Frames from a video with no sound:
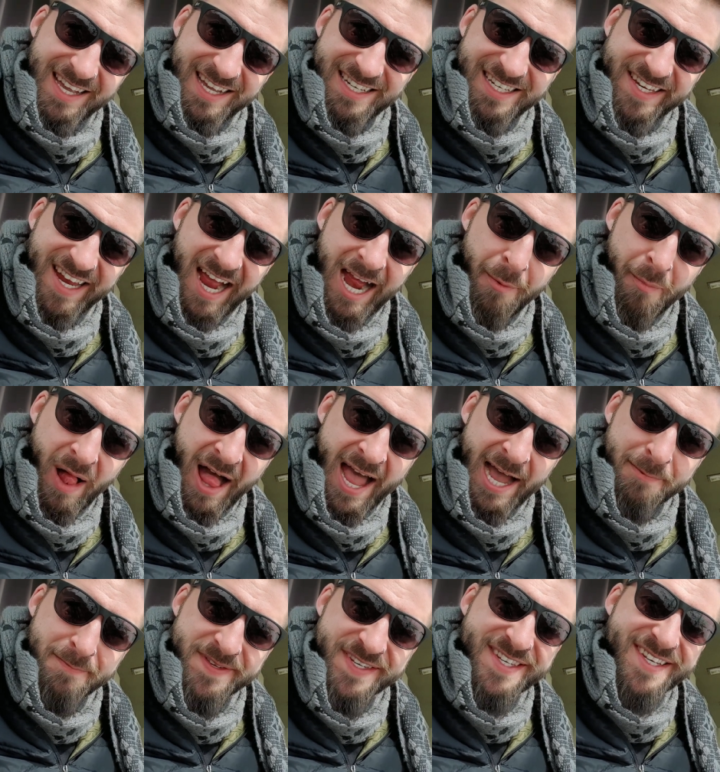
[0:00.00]
Time
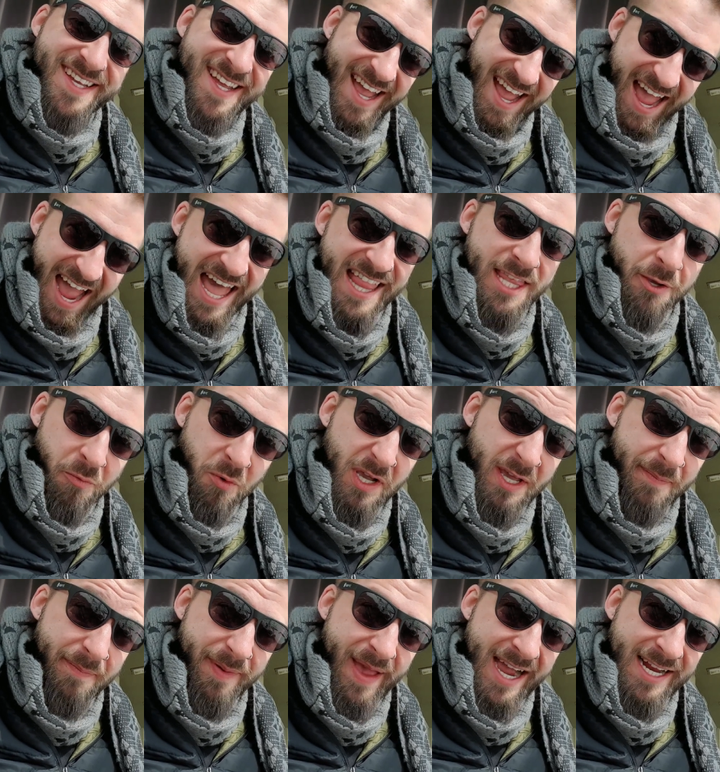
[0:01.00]
lapse, and then we'll
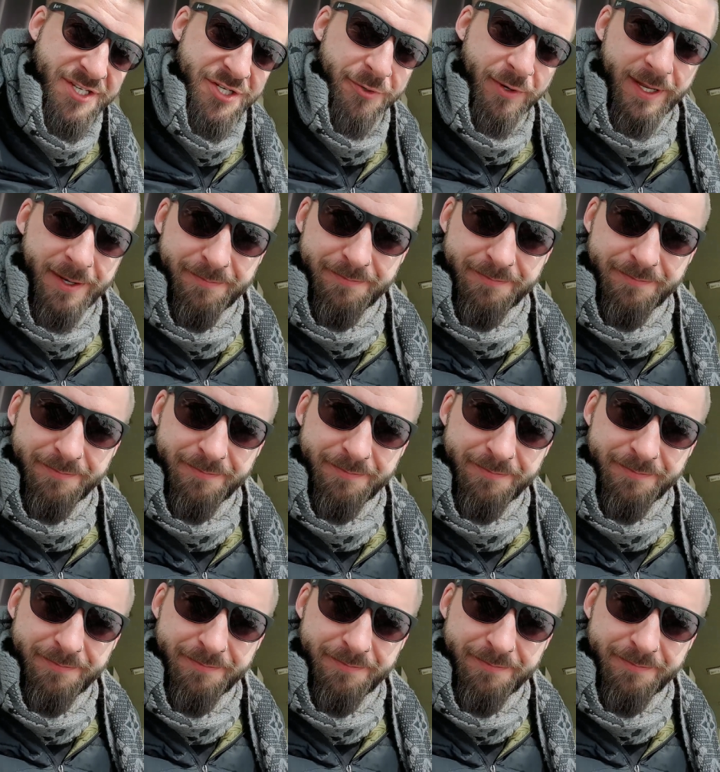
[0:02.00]
get back to it.